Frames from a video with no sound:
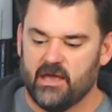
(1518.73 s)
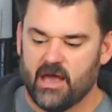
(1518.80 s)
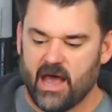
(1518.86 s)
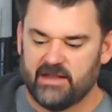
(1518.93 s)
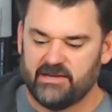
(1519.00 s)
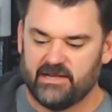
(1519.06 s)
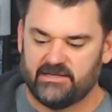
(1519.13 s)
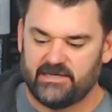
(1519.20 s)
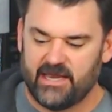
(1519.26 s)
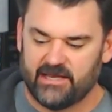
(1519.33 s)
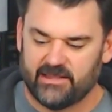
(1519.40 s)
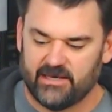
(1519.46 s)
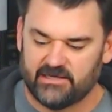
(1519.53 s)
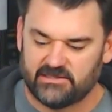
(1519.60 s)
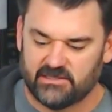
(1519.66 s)
I need to take
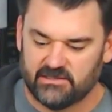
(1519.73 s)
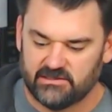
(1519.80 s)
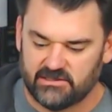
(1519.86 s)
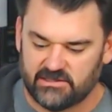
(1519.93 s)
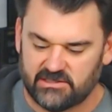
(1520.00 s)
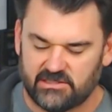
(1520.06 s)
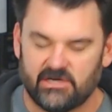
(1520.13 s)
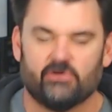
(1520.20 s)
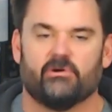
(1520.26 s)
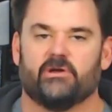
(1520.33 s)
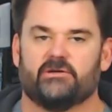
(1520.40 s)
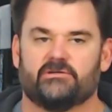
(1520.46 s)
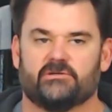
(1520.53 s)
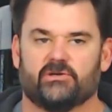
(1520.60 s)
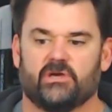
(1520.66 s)
this
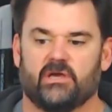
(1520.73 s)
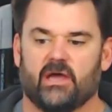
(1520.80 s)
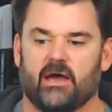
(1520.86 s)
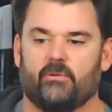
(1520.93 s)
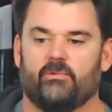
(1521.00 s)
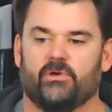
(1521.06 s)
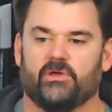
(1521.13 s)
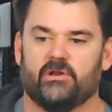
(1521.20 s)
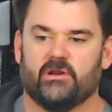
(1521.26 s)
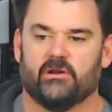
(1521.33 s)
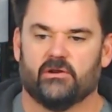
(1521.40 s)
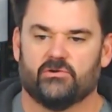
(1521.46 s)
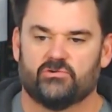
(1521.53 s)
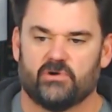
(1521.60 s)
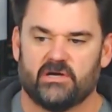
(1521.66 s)
seriously. I really need to
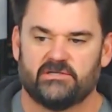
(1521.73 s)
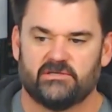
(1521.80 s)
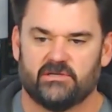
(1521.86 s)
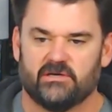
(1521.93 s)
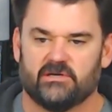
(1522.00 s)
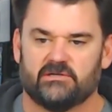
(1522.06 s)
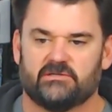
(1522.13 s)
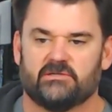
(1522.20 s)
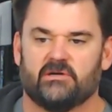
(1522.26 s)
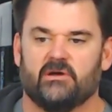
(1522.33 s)
address this.